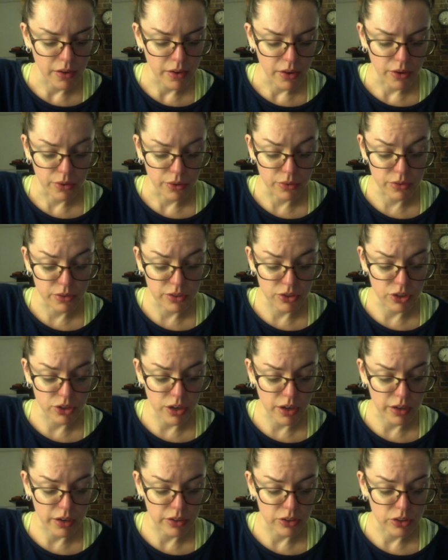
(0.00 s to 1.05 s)
"Who's in
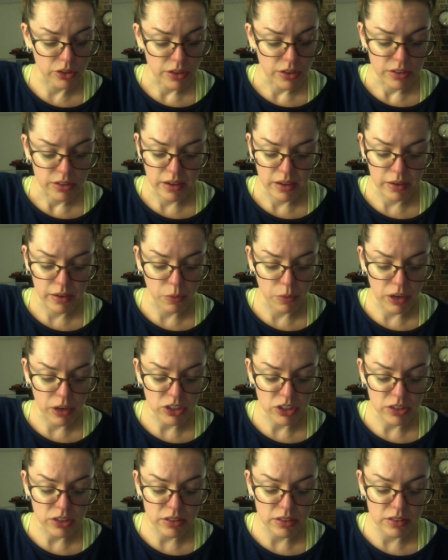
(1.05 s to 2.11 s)
charge? Down in
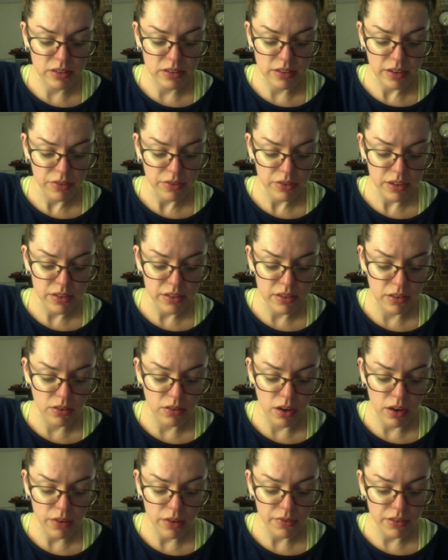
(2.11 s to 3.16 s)
Washington, slavery is the
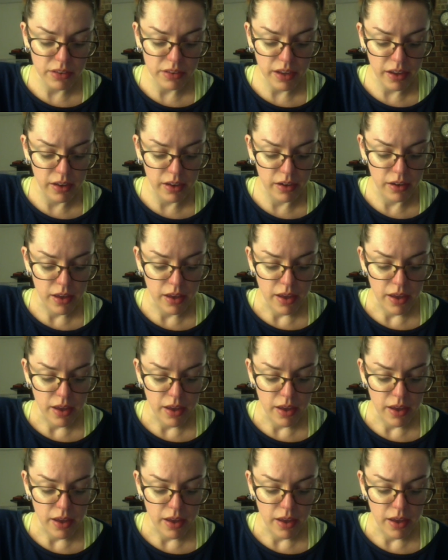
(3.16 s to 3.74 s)
law of the land.